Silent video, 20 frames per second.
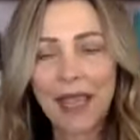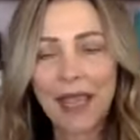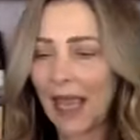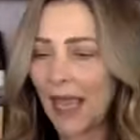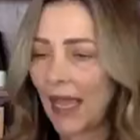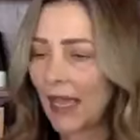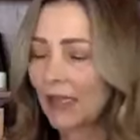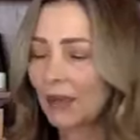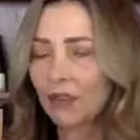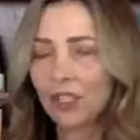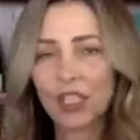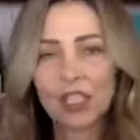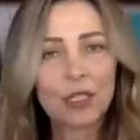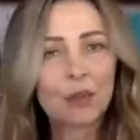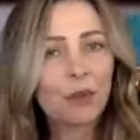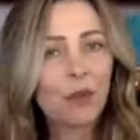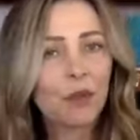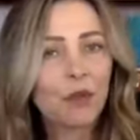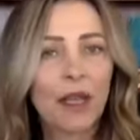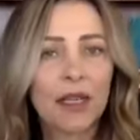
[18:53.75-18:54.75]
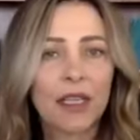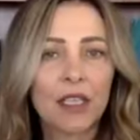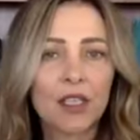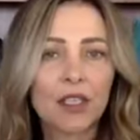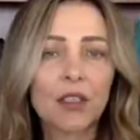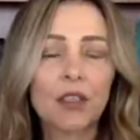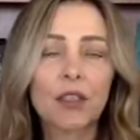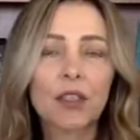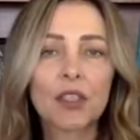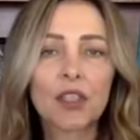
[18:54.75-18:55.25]
and just provide it to
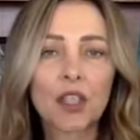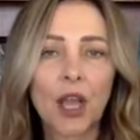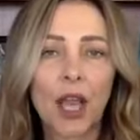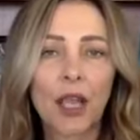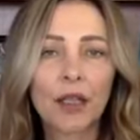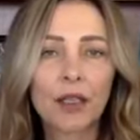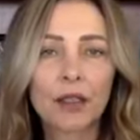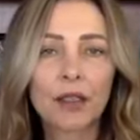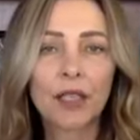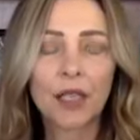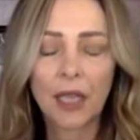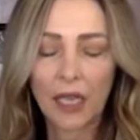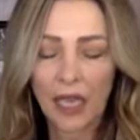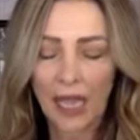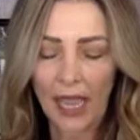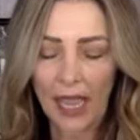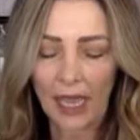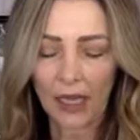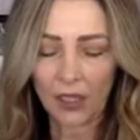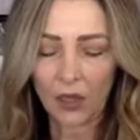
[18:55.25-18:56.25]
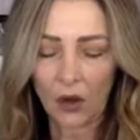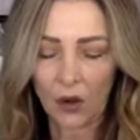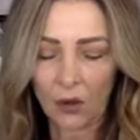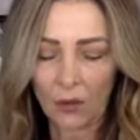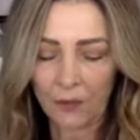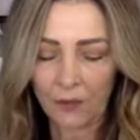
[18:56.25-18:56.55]
your child at home